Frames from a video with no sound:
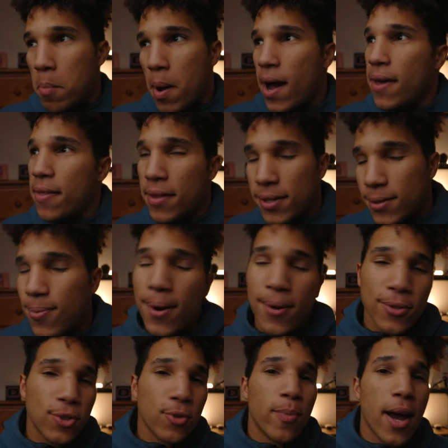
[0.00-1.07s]
buy this, why
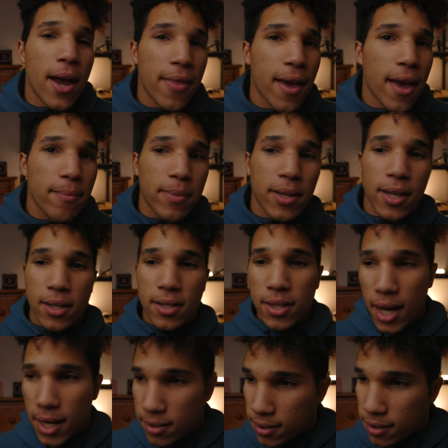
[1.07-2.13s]
don't you buy that? Because
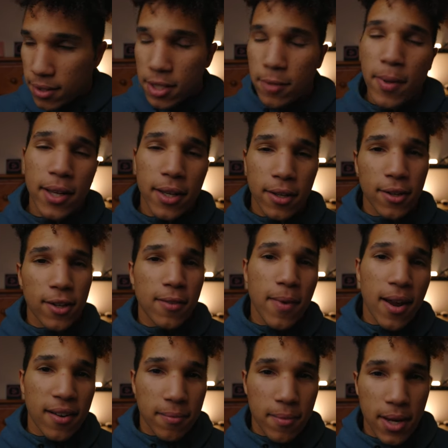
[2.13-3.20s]
I started to make a good
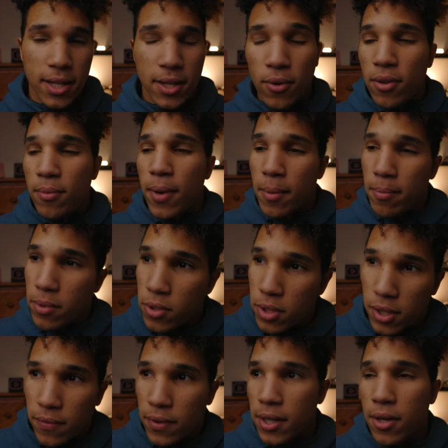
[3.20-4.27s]
amount of money with my
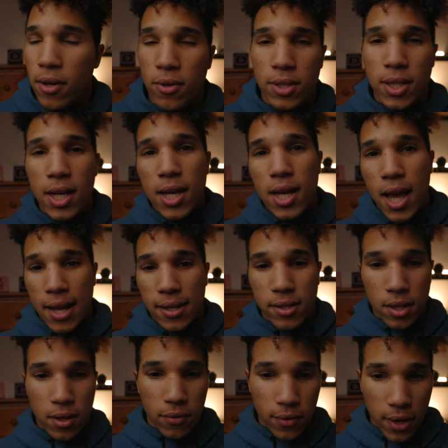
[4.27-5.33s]
music videos and
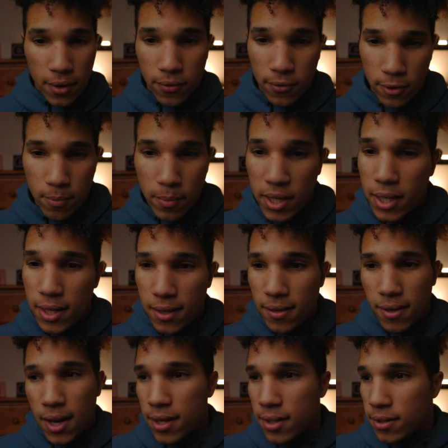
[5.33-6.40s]
stuff, and for me,
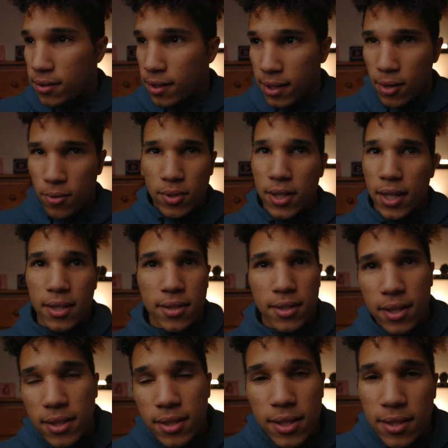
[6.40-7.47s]
and I was like
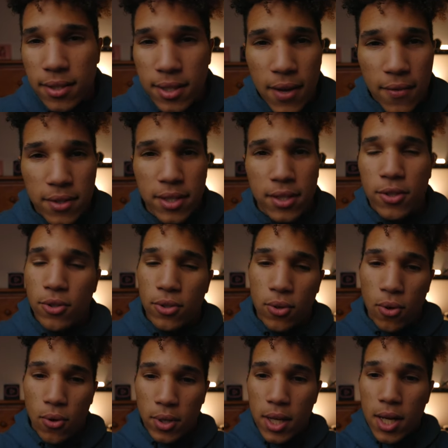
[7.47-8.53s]
16, 17 years
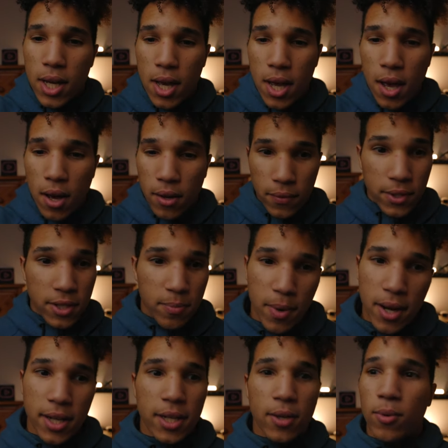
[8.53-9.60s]
old, this
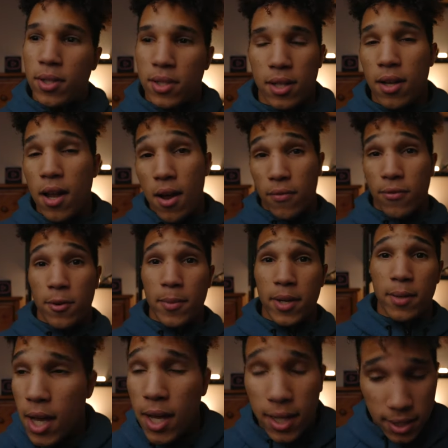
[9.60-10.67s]
money was a lot for
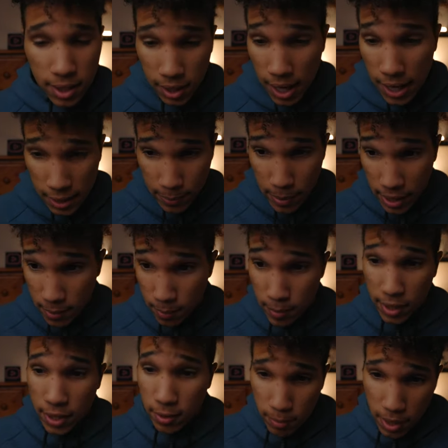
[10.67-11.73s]
me because clients paid
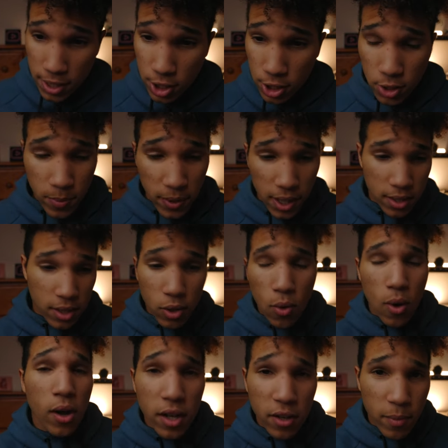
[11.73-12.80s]
bigger budgets because the
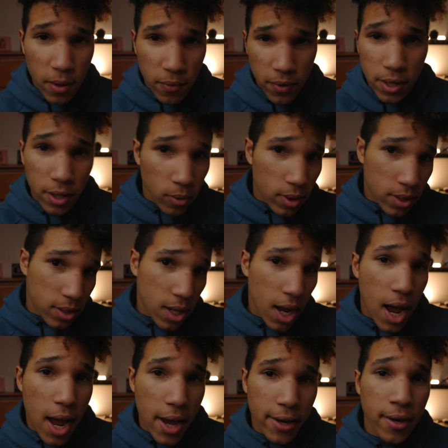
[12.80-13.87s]
quality of my video was
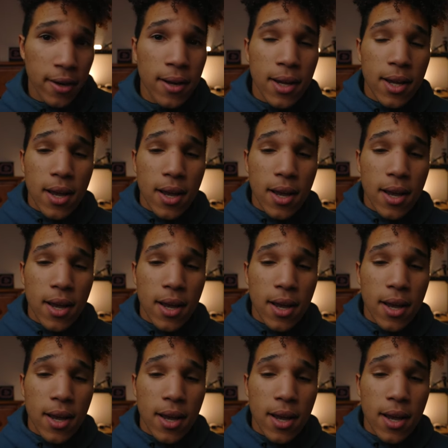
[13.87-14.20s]
higher.